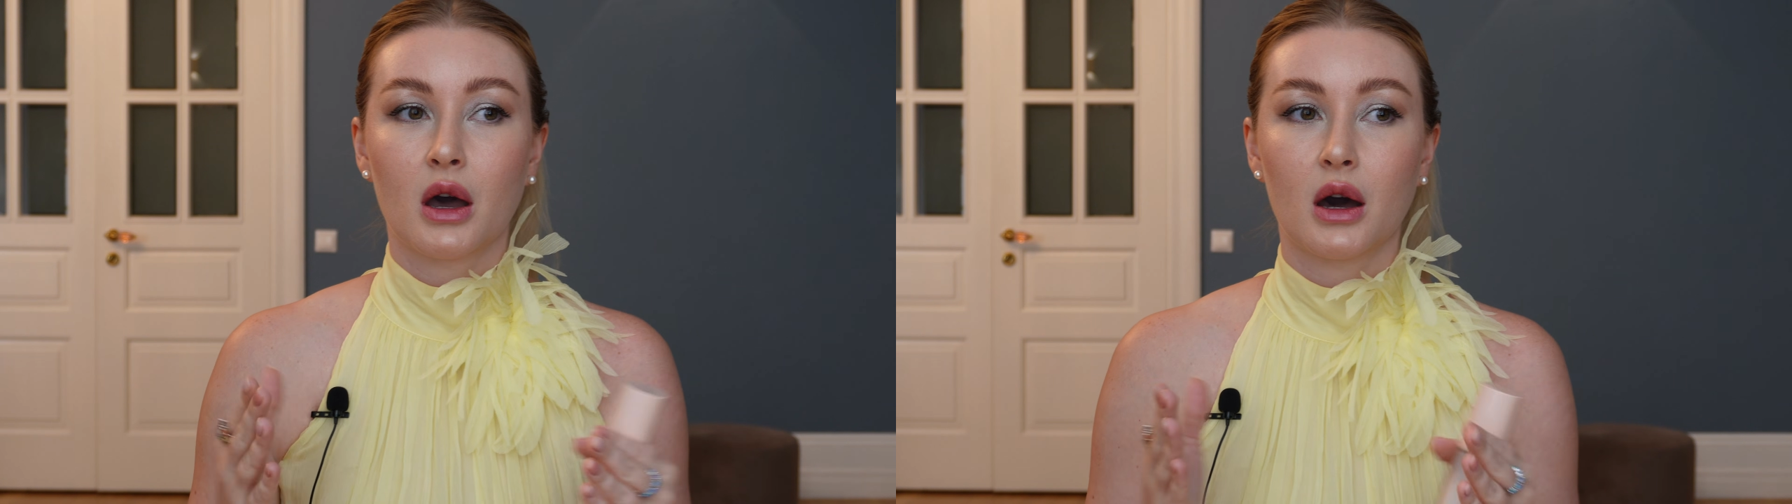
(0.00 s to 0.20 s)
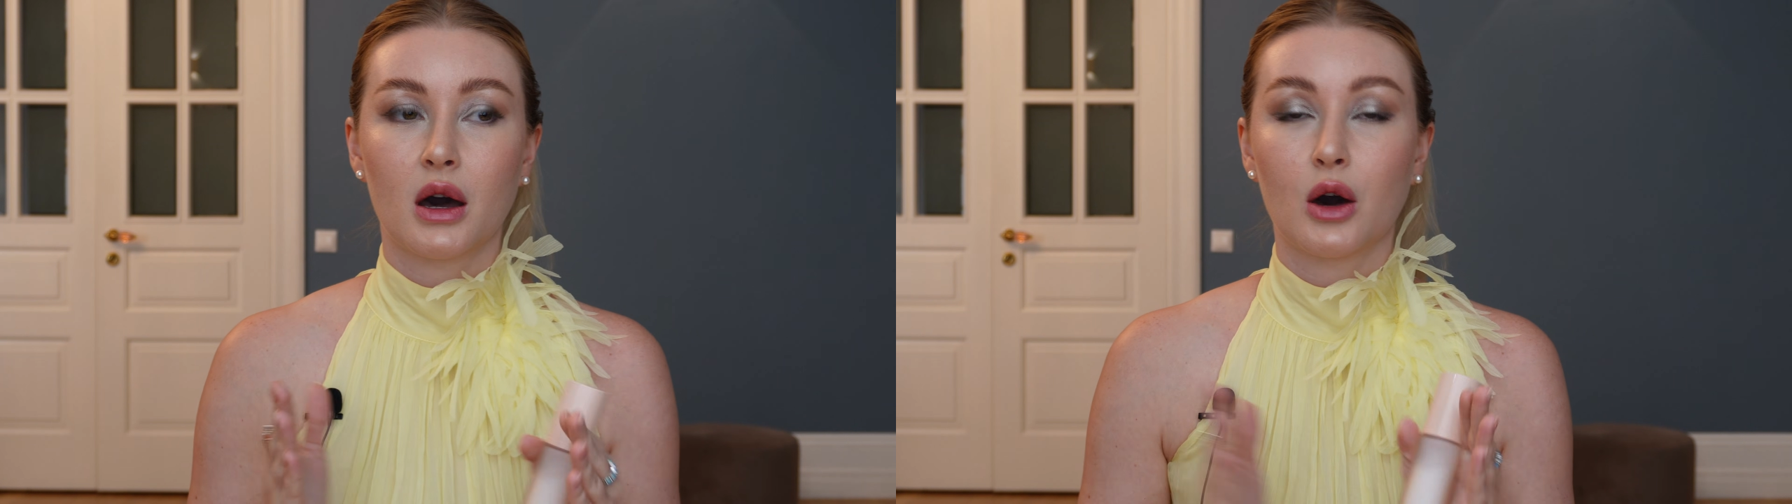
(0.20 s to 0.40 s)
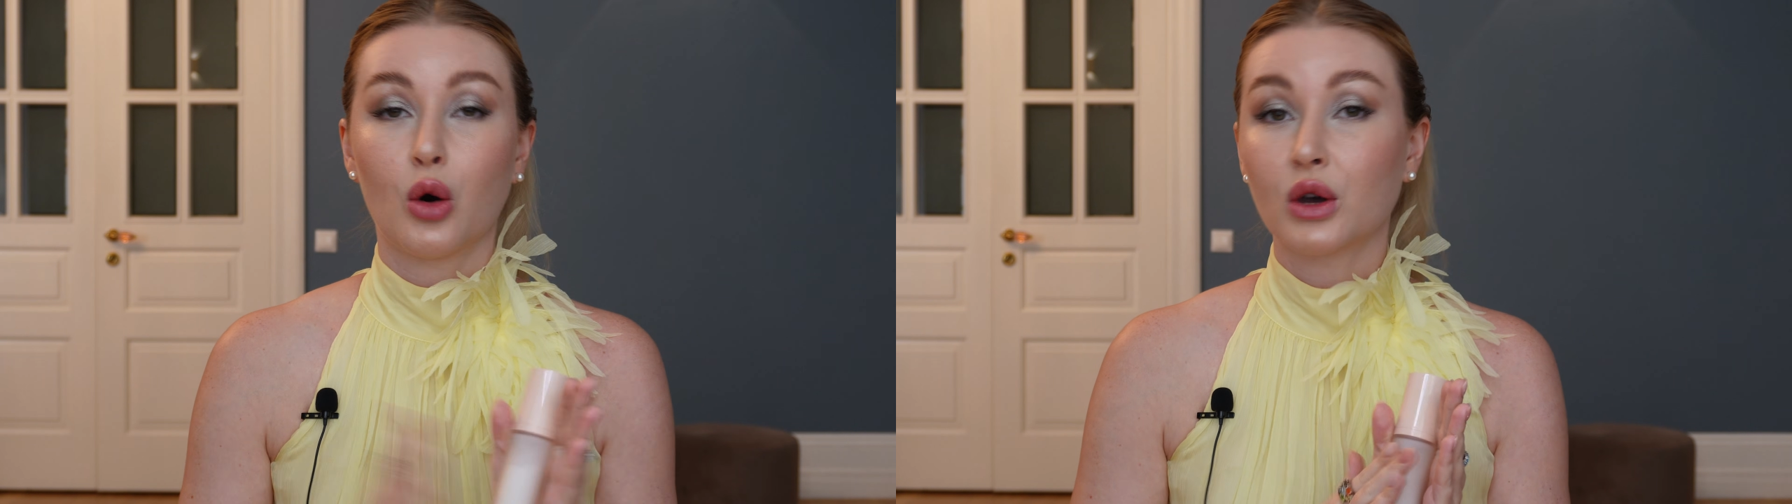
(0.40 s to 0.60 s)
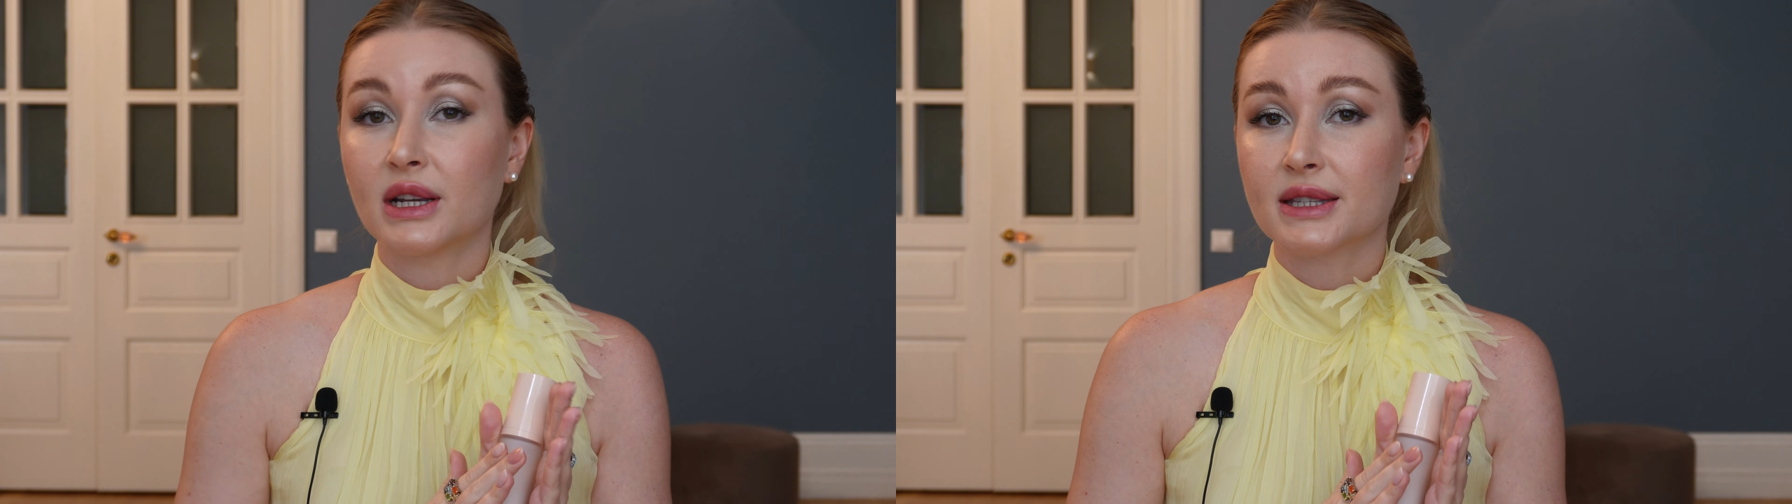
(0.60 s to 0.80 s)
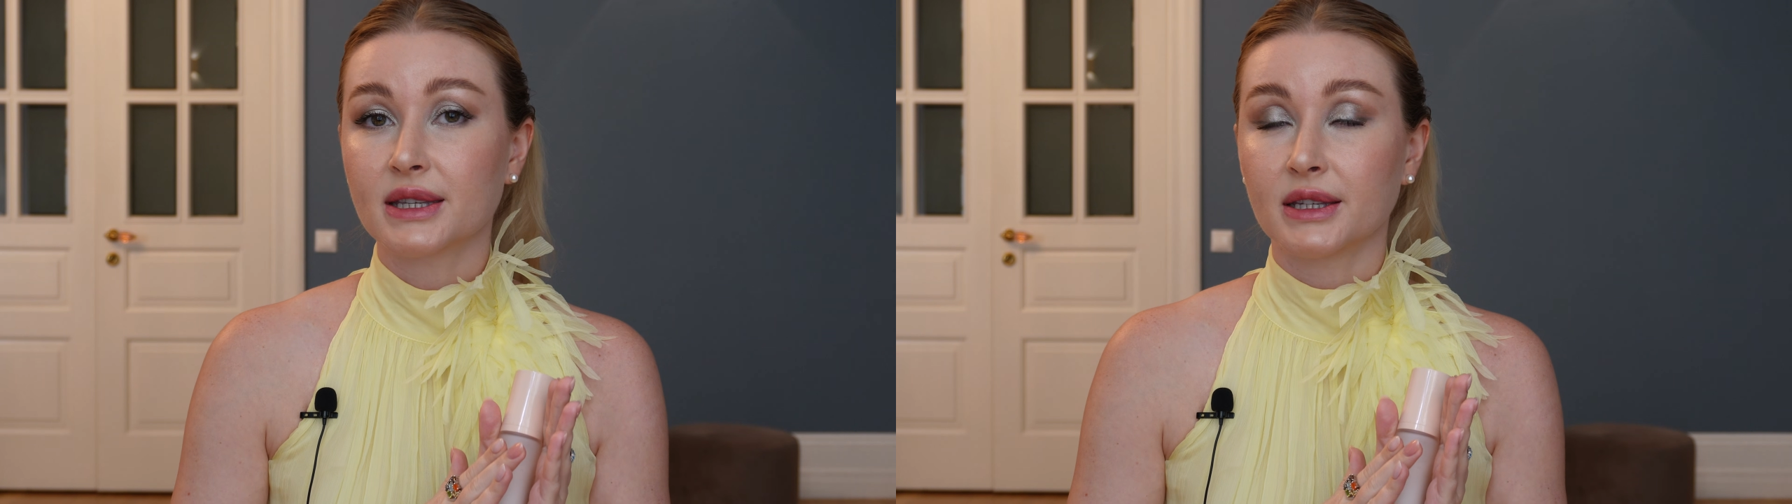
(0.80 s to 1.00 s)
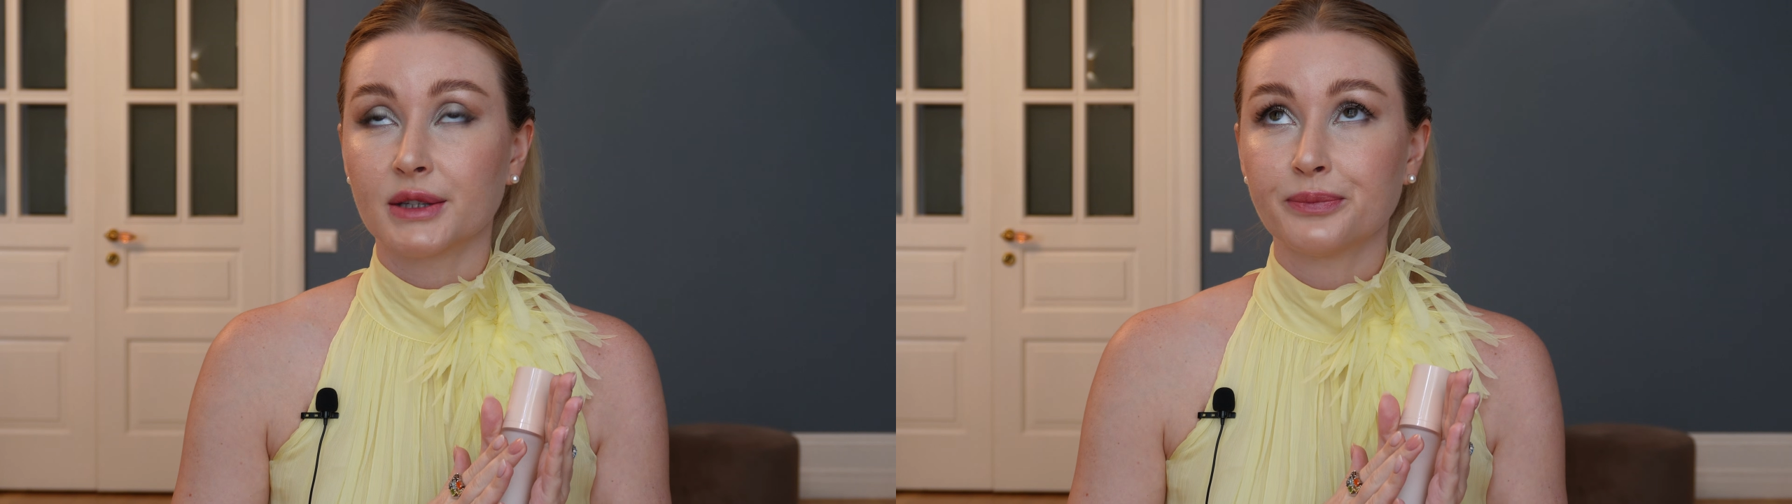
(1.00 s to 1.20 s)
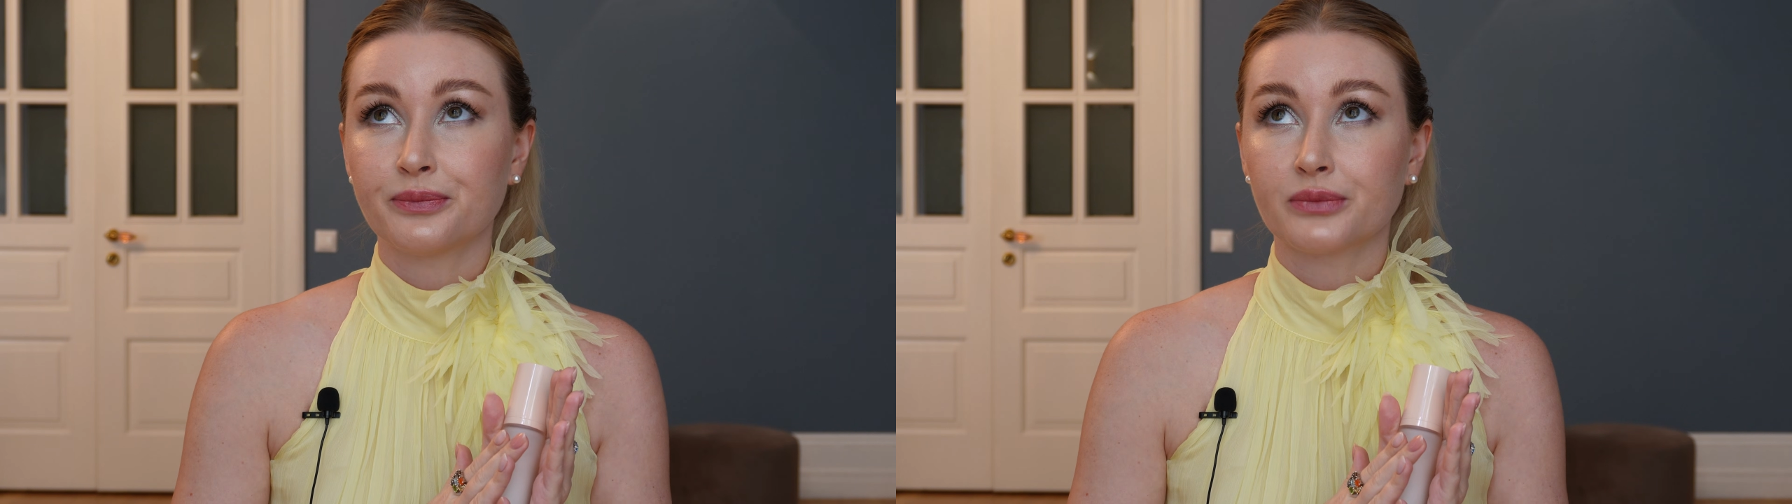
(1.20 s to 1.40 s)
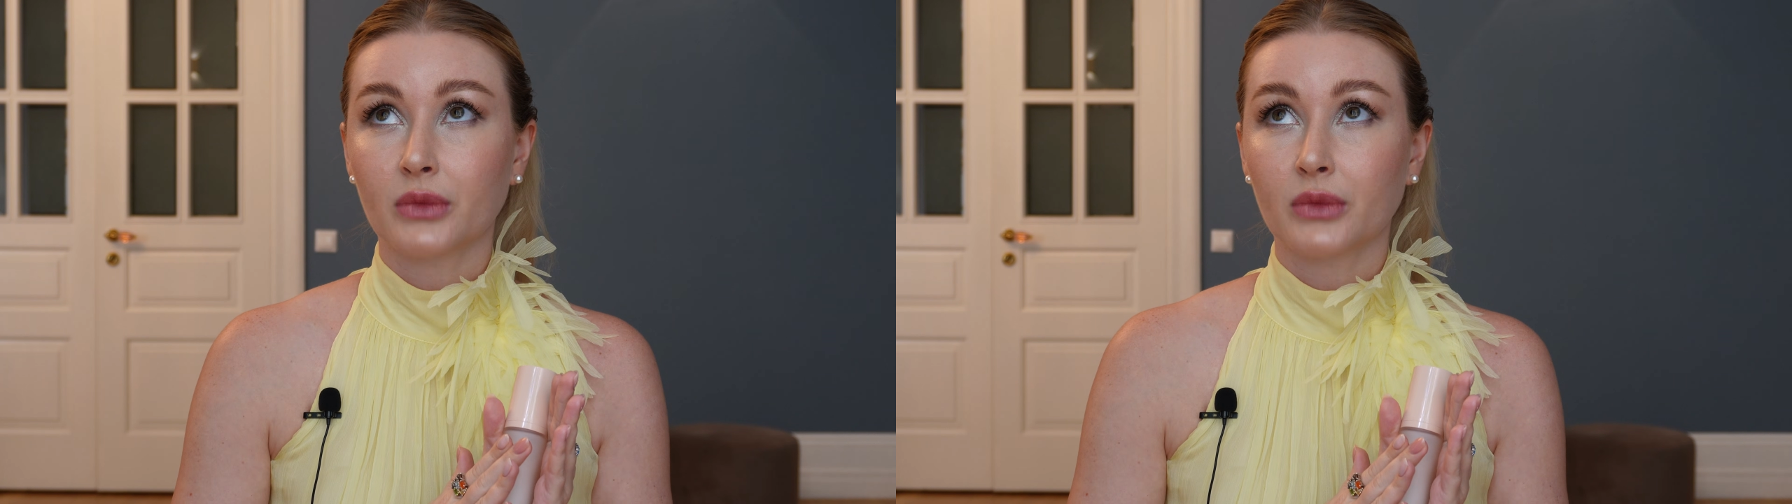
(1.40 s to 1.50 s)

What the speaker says: oily skin,